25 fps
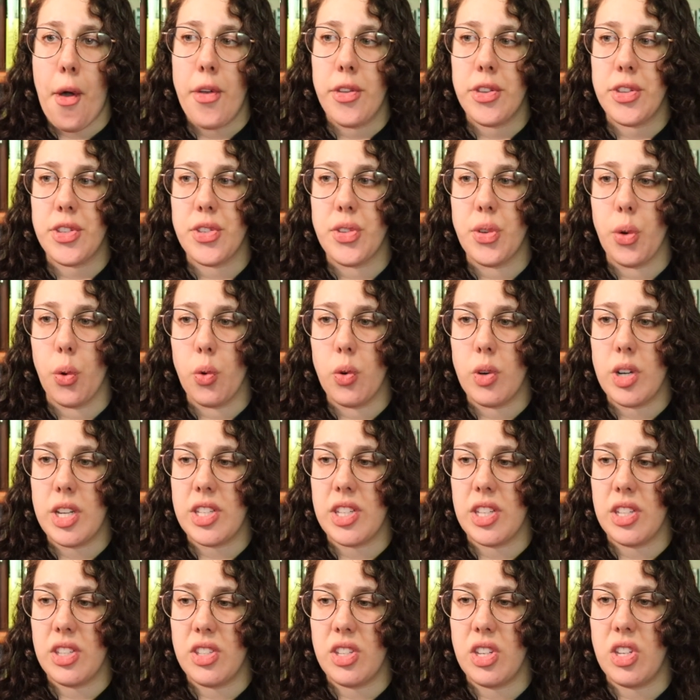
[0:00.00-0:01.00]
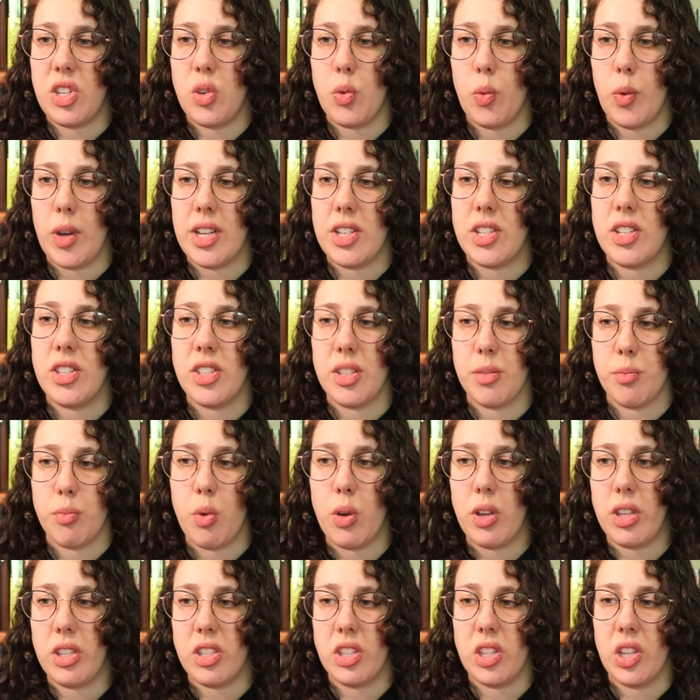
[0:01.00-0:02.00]
stories and situations and
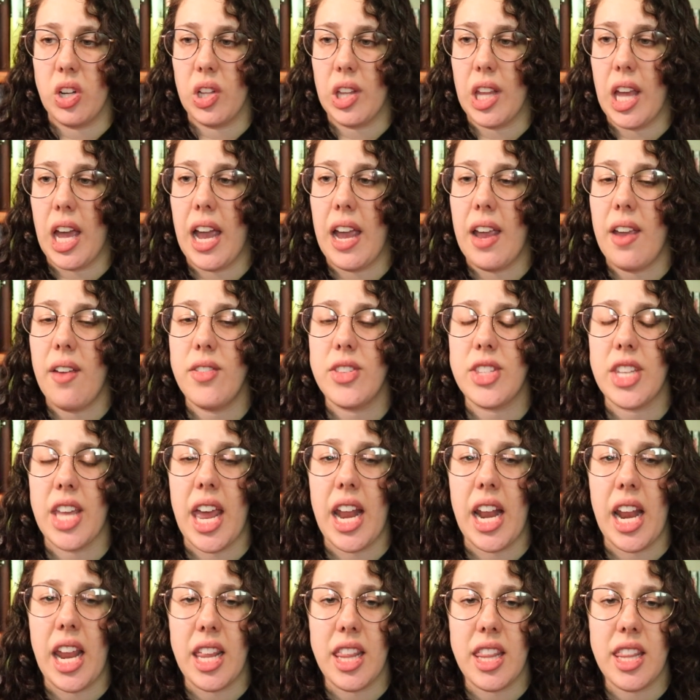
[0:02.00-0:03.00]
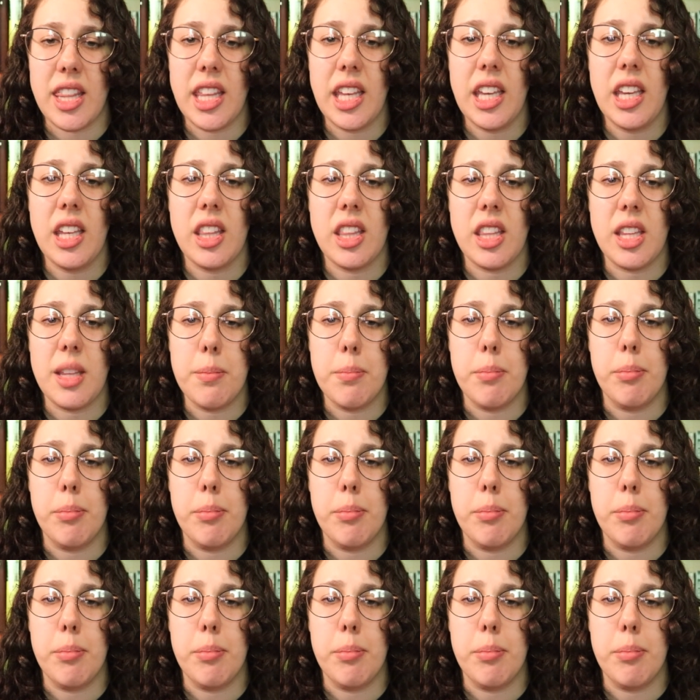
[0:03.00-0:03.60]
points in their lives, and I think the